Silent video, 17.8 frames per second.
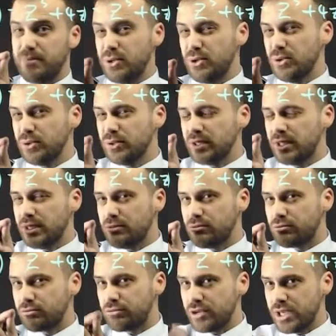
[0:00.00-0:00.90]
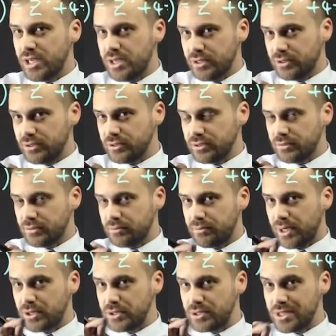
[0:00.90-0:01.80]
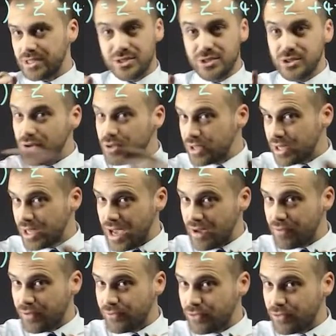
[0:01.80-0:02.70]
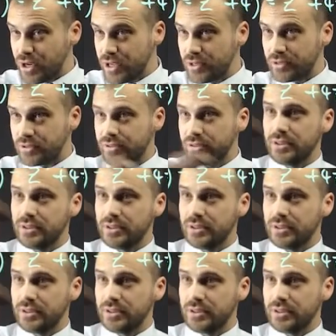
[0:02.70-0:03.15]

purely real because it's not going to have a friend.